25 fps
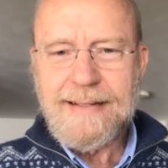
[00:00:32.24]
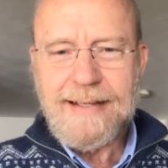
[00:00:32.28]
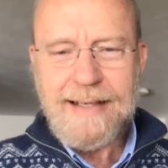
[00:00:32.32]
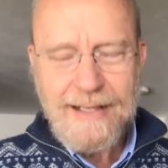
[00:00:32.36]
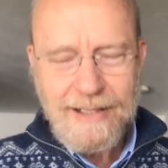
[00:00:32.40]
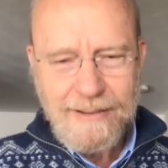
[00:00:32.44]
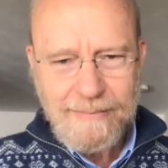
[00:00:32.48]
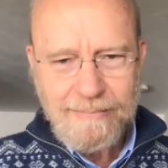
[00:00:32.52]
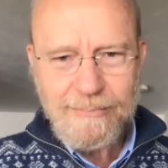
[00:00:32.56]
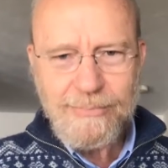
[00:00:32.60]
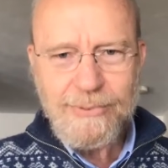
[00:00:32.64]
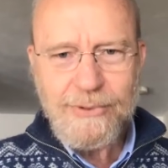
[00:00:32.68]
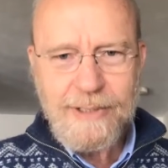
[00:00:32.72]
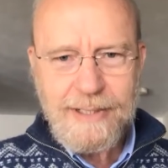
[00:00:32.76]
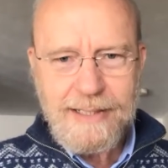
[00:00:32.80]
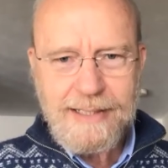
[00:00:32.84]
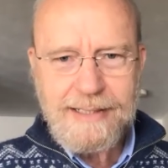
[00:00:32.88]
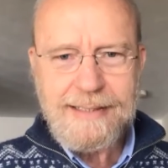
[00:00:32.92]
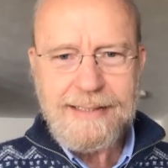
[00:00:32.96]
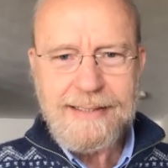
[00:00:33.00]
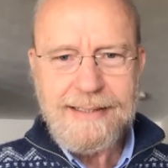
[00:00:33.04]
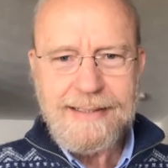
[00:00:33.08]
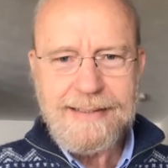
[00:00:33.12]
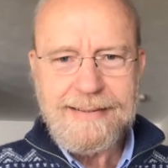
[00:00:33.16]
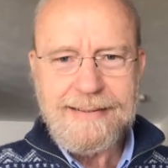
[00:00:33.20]
I pray
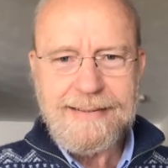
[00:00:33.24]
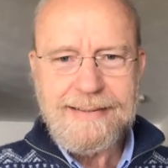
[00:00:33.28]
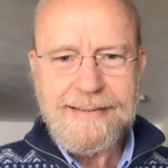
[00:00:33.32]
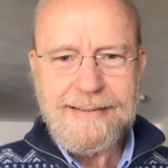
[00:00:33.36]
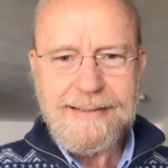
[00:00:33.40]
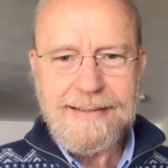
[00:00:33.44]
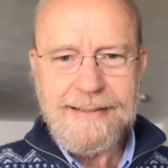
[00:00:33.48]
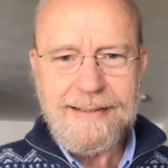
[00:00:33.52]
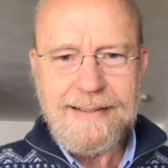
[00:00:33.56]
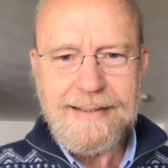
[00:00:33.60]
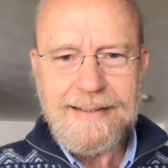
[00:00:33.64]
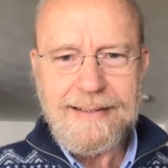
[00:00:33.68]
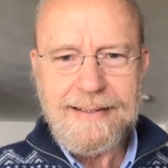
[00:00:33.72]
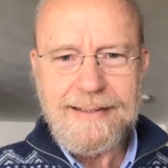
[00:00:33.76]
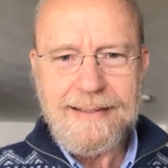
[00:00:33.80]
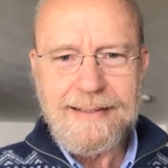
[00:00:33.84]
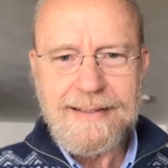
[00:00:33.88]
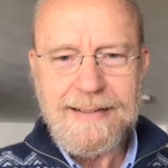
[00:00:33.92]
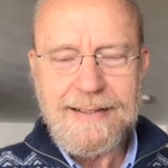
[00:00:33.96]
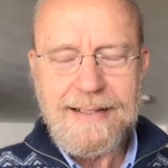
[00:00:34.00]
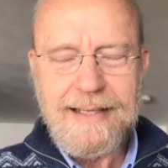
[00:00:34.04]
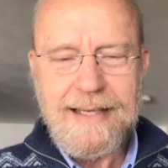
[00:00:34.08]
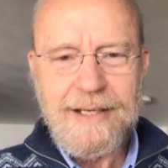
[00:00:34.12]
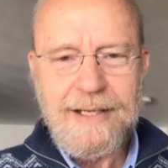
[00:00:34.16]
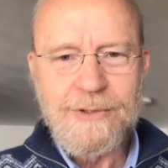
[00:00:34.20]
that
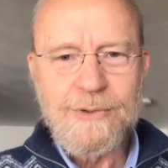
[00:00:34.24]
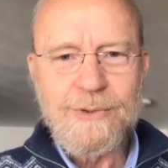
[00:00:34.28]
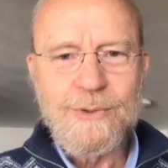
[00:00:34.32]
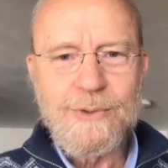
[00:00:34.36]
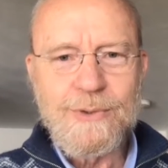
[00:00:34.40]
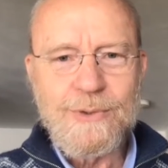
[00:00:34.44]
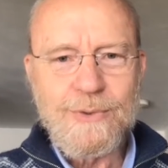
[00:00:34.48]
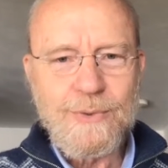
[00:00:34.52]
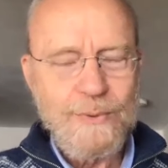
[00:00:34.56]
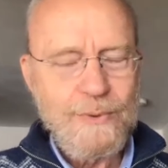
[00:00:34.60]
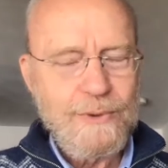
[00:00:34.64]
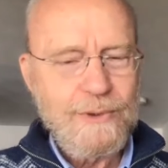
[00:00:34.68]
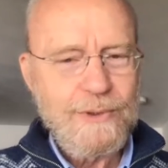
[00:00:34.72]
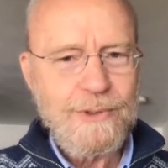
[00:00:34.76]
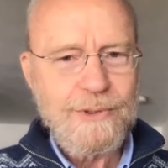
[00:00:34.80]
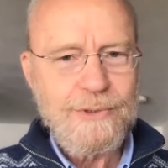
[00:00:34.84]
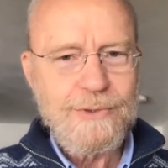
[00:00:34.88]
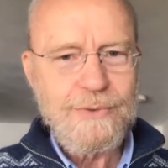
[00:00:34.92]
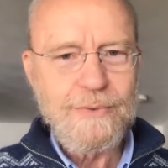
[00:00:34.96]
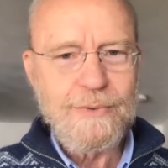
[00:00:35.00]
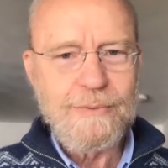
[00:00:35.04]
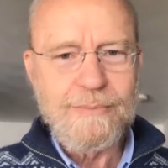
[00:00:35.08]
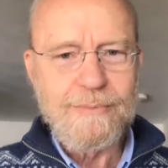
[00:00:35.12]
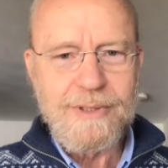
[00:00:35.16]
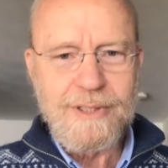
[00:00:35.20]
Andrew's words
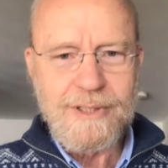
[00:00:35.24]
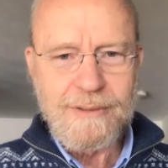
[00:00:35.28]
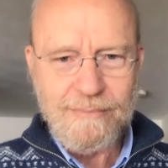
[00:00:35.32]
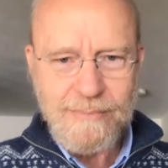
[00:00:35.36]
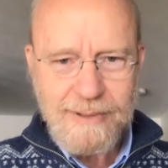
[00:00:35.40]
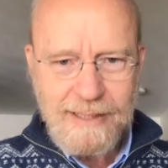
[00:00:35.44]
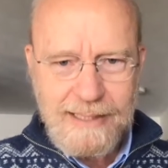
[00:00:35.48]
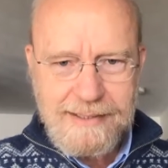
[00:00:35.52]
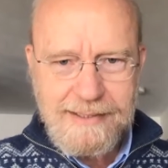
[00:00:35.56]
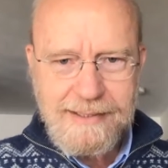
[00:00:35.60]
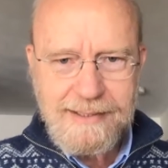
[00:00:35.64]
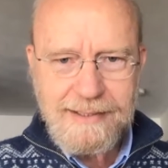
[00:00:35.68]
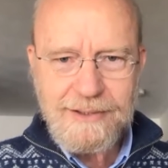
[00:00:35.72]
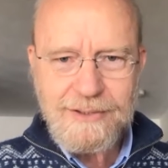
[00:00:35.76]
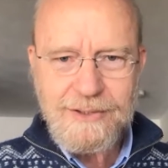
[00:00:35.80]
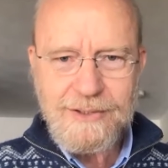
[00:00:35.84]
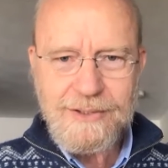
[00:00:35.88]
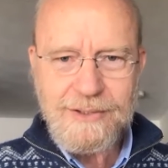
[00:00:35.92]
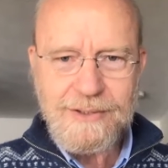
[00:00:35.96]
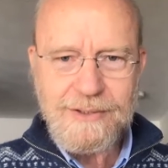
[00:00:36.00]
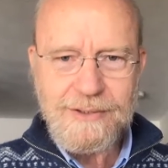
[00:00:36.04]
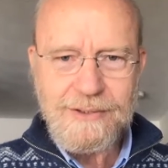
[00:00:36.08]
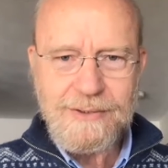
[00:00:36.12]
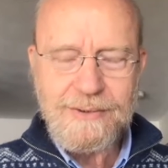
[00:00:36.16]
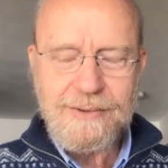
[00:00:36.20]
will be a blessing to
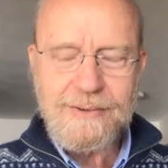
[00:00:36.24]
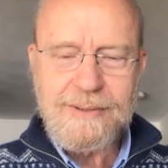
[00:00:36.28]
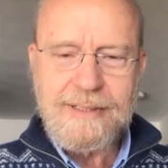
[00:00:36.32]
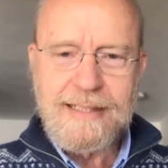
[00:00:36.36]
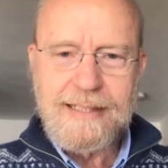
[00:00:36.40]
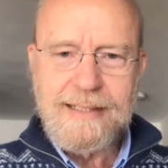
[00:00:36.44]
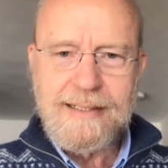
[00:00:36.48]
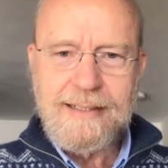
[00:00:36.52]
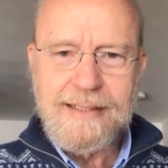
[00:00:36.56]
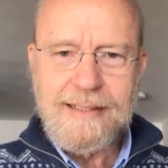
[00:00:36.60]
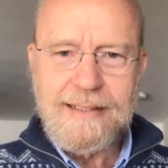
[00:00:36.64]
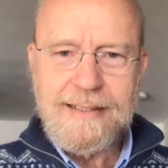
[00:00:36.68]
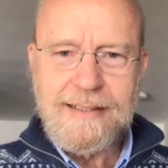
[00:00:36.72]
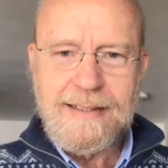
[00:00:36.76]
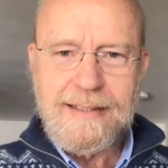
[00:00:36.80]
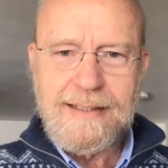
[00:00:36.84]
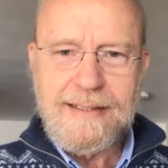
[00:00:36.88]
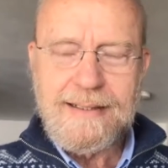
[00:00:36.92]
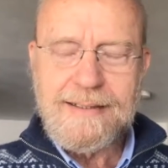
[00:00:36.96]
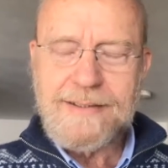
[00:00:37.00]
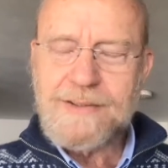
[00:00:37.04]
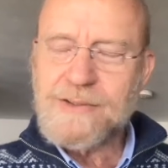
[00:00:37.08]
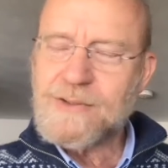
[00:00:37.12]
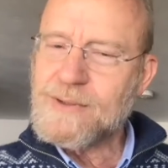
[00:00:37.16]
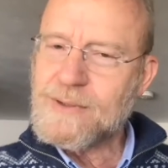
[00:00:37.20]
you
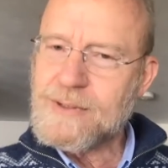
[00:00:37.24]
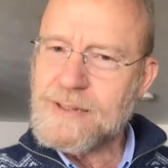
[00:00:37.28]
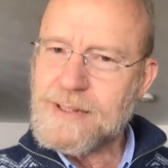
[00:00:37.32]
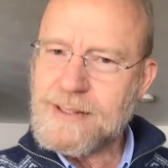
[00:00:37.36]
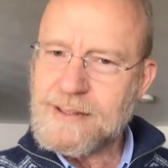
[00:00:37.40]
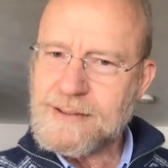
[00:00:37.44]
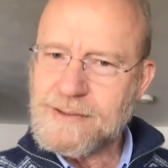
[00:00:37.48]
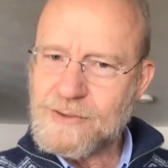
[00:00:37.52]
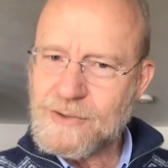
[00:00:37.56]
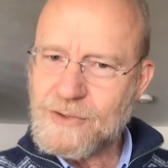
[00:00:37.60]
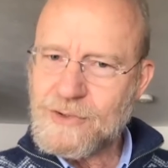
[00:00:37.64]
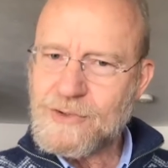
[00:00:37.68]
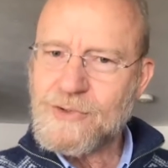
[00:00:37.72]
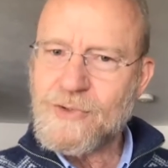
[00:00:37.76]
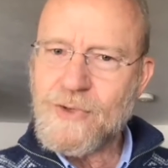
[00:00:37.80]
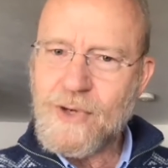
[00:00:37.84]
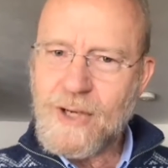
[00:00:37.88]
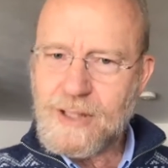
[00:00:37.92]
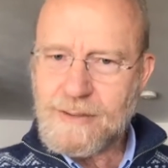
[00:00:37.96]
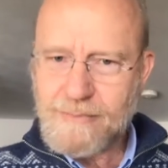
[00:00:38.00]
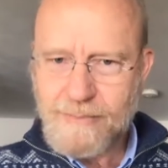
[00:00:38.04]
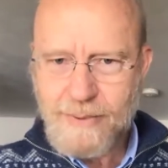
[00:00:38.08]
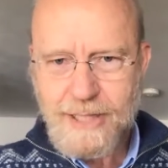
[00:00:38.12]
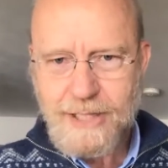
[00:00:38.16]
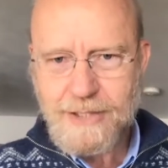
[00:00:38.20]
to get
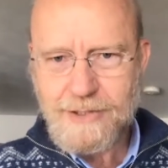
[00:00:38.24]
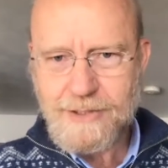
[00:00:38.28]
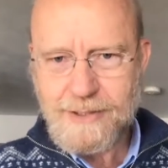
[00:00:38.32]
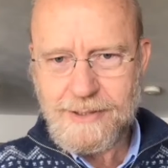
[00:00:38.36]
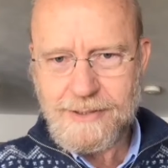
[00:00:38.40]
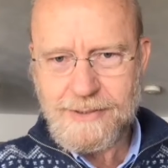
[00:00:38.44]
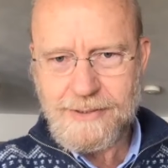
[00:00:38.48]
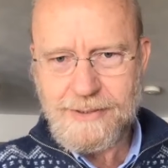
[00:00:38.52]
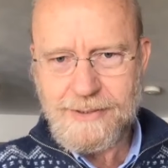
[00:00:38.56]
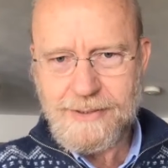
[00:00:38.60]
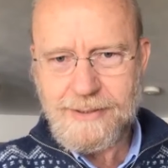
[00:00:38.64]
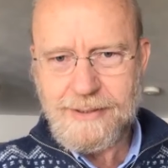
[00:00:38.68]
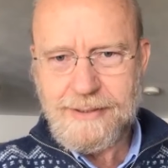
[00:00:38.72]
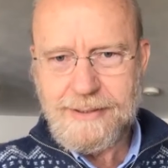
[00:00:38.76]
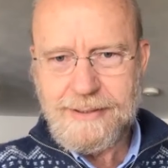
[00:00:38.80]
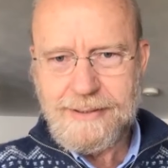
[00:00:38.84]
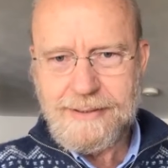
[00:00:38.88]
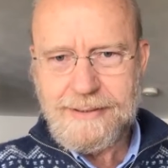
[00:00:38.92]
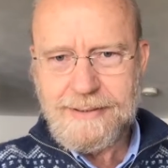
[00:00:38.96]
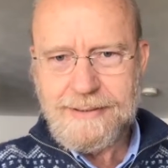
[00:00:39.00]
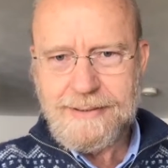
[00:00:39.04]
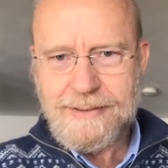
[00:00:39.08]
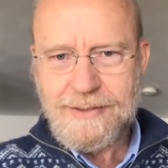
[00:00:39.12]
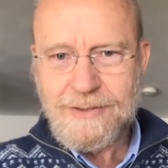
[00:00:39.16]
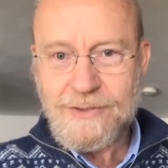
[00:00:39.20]
strong patience,
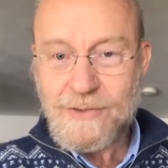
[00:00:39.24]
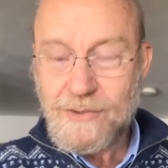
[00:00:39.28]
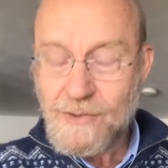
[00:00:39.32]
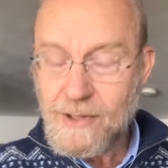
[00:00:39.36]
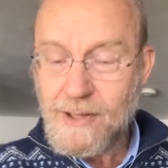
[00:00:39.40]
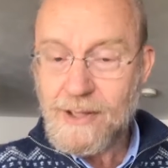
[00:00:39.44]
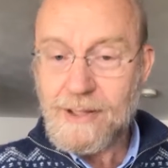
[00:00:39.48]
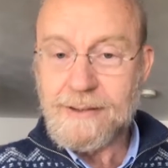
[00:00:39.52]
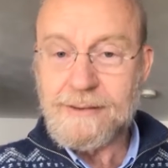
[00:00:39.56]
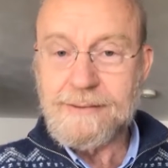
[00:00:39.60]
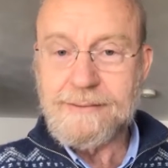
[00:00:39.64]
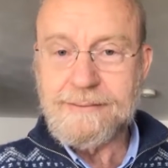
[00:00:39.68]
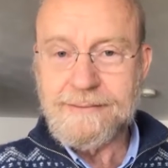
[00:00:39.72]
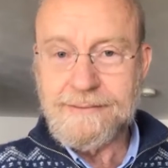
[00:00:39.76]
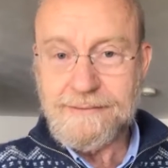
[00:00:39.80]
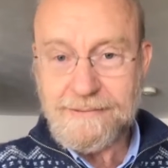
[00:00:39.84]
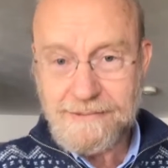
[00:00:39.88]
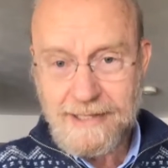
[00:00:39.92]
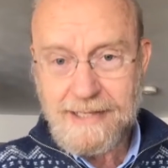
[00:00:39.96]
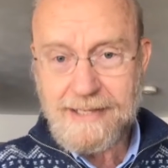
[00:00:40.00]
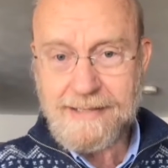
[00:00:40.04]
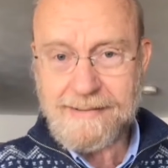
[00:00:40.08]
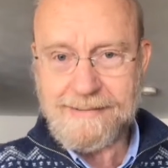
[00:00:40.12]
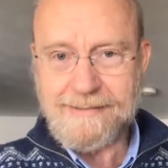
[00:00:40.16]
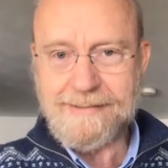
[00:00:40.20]
strong
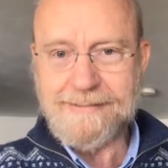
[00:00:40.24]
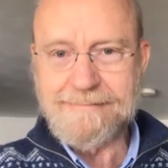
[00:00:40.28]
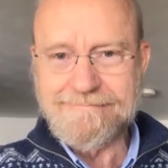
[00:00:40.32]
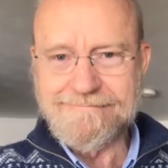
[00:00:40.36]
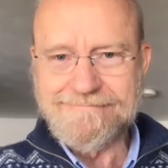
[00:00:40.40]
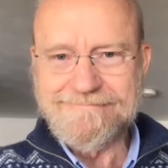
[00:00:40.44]
faith.